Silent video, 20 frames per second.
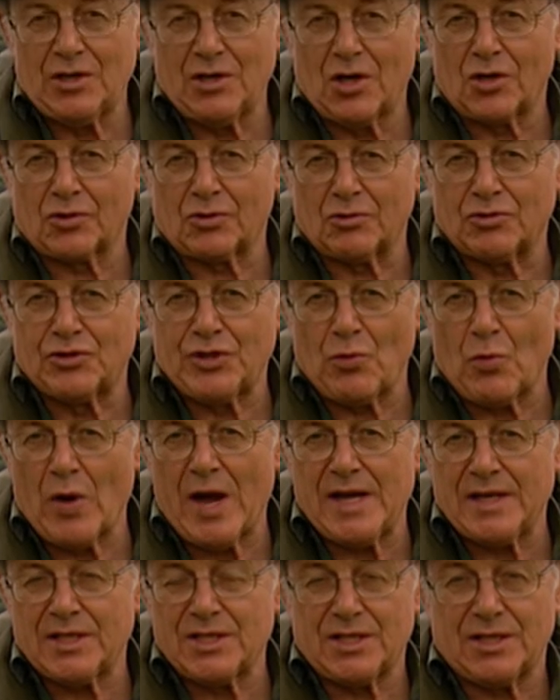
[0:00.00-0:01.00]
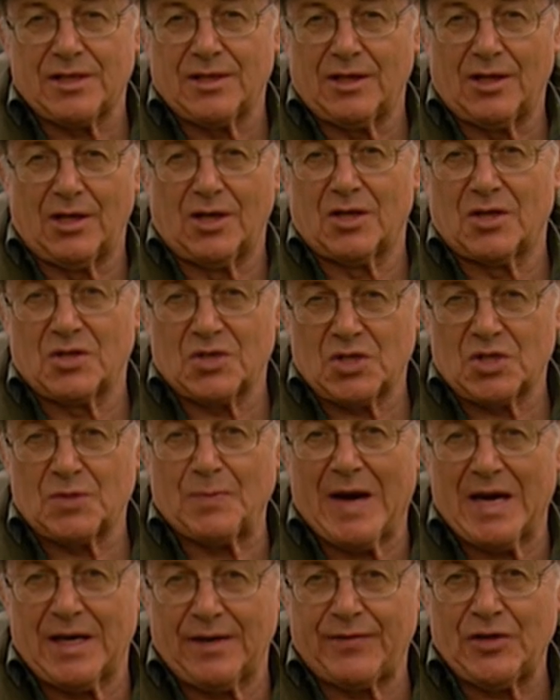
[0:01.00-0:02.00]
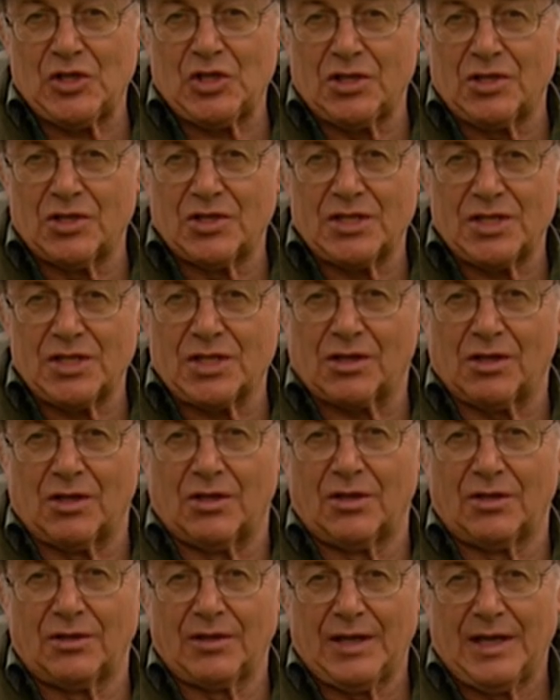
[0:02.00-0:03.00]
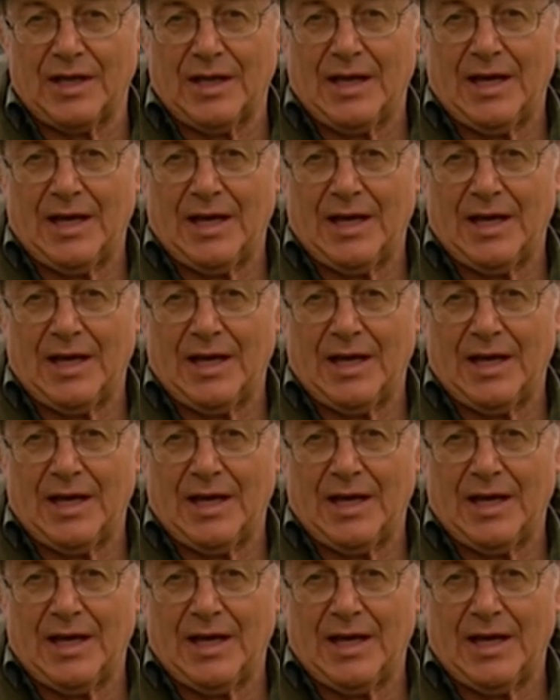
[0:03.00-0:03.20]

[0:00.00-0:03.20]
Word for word: North Country wets, or spider fishing as it's called,